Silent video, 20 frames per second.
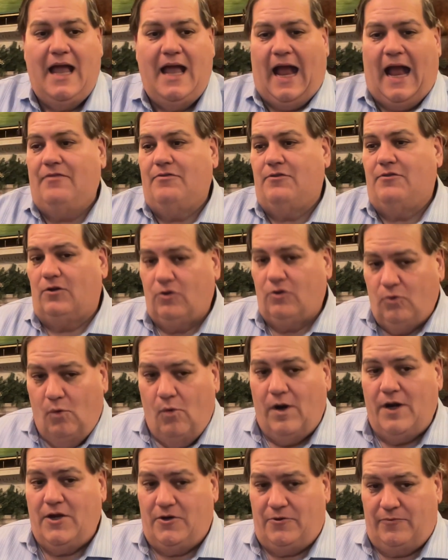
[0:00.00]
and the
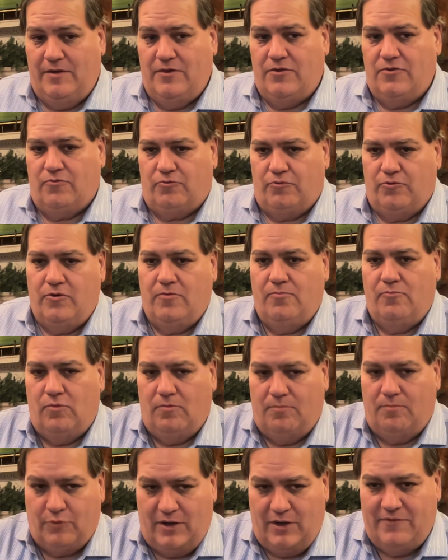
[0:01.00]
lawyer in the room will
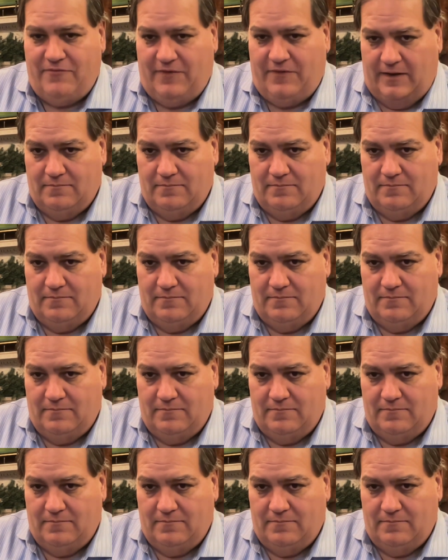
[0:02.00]
brief it.